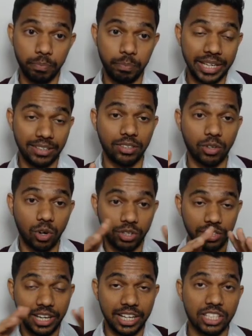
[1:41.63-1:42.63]
based
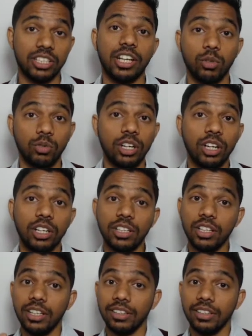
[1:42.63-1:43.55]
on the lecture that you heard,